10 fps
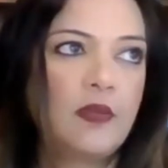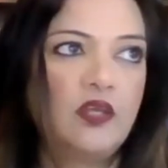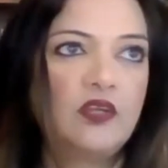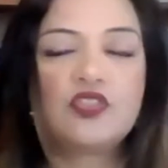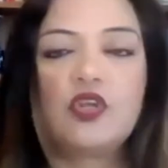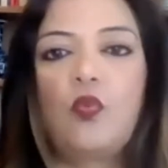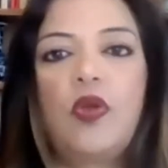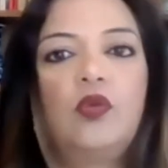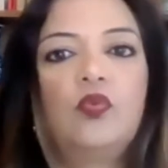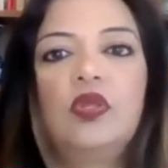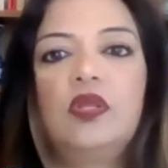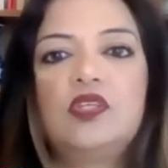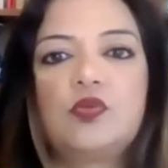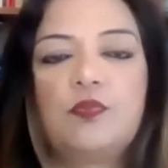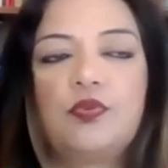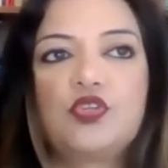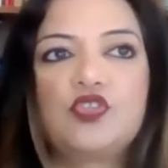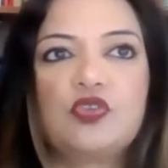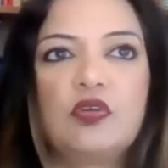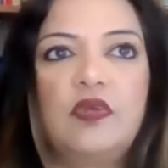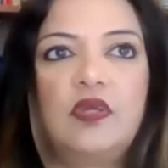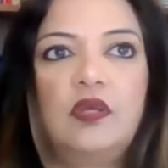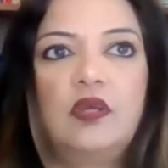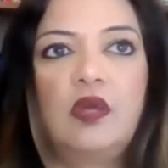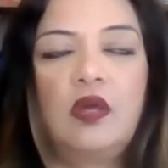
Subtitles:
there's no way really to preserve it.